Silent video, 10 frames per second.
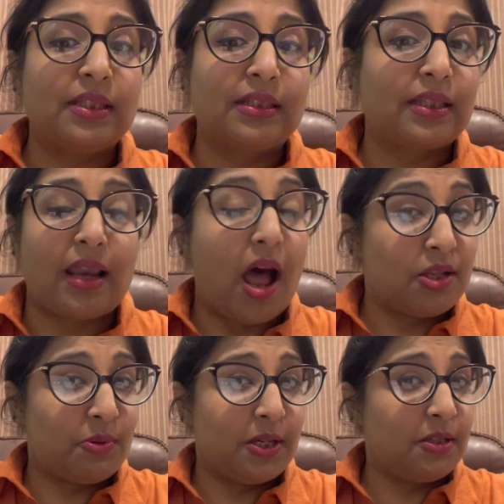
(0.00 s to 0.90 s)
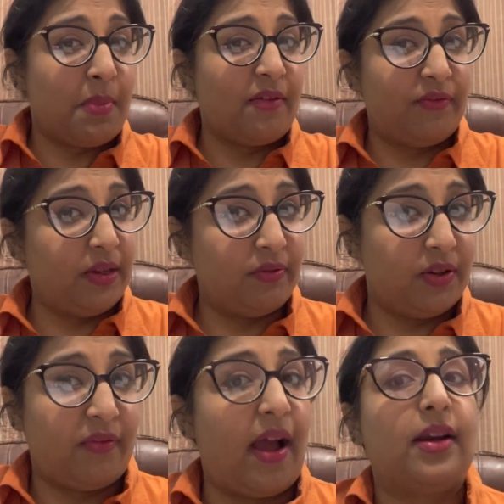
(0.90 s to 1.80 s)
The last one is my
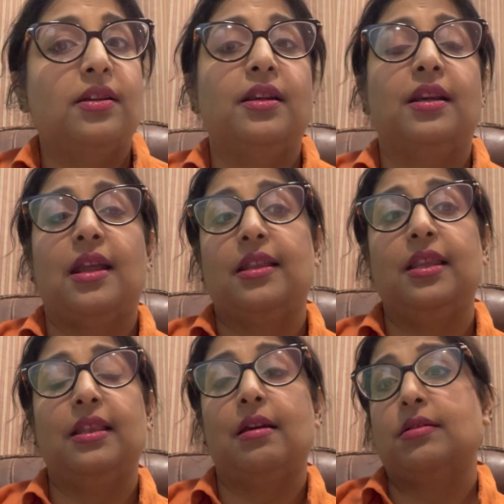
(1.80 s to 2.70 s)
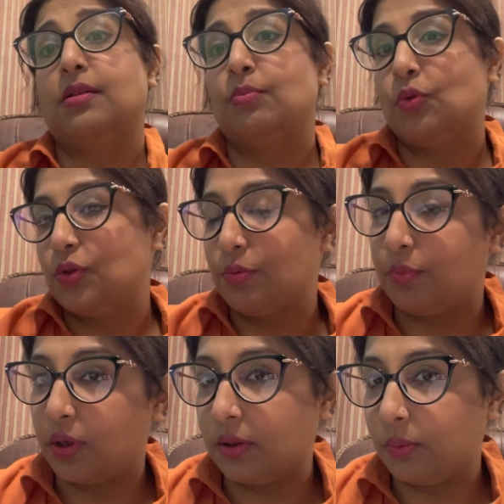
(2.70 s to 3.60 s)
favorite factor, and I think that's the most
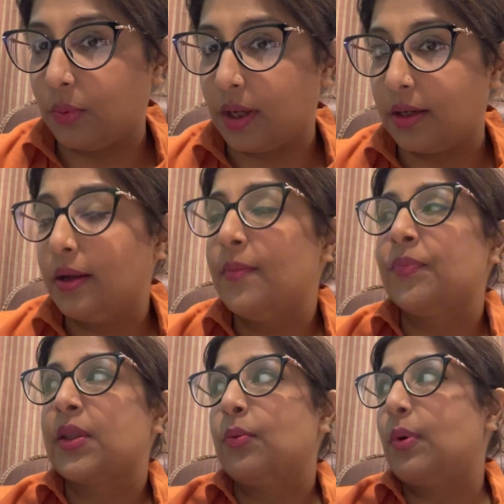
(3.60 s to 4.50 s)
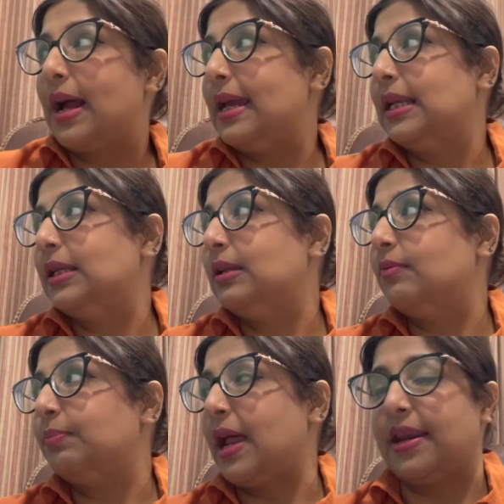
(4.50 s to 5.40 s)
important one while
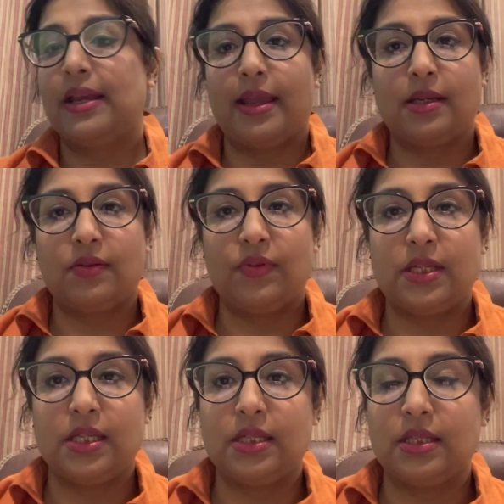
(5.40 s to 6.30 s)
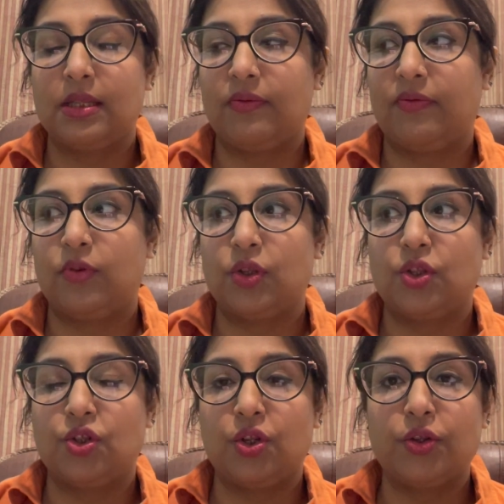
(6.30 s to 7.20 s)
planning activities for the
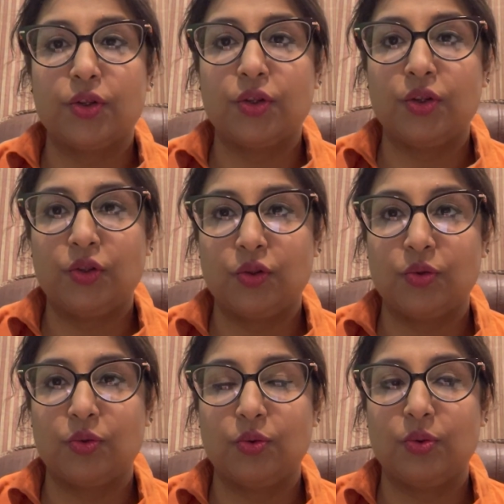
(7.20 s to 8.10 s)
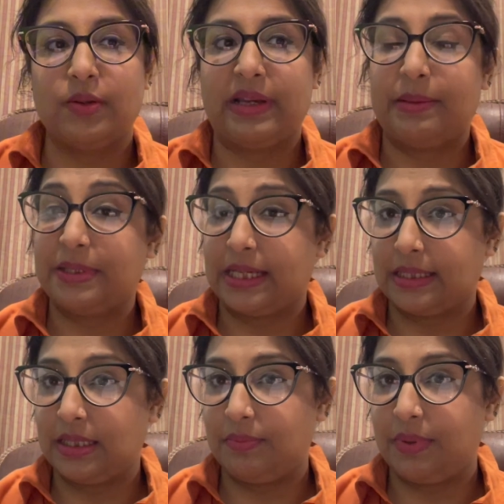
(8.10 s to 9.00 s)
children to develop
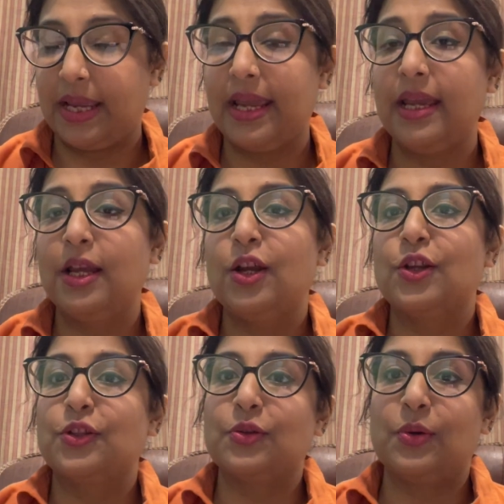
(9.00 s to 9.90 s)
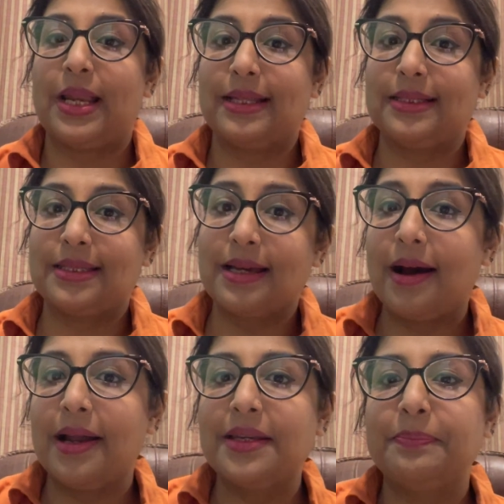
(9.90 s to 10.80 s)
sensory play. So let's start.